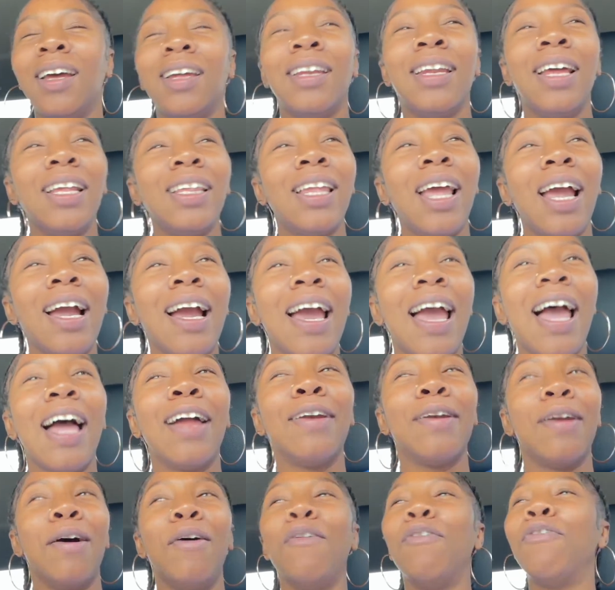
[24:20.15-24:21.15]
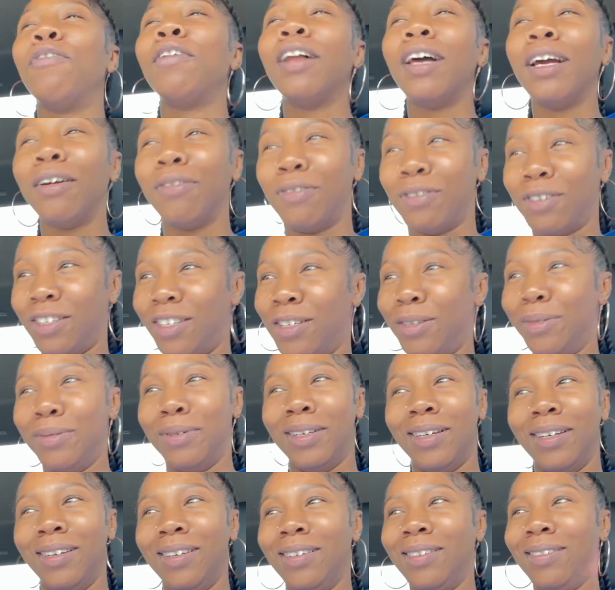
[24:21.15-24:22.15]
That thing had no flavor to
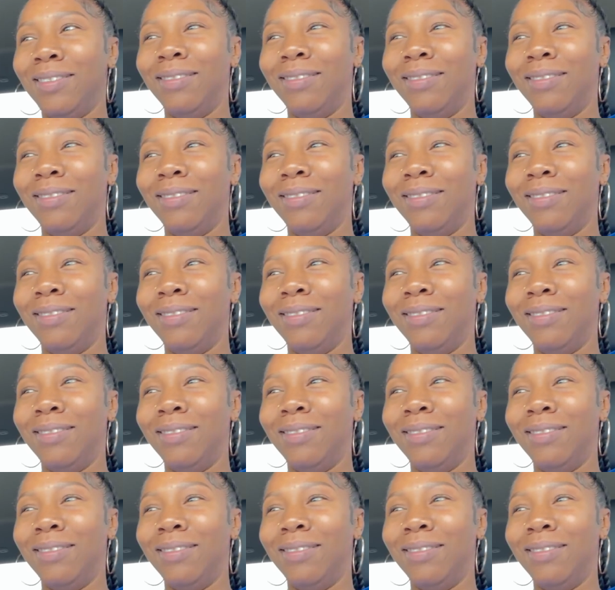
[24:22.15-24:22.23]
it.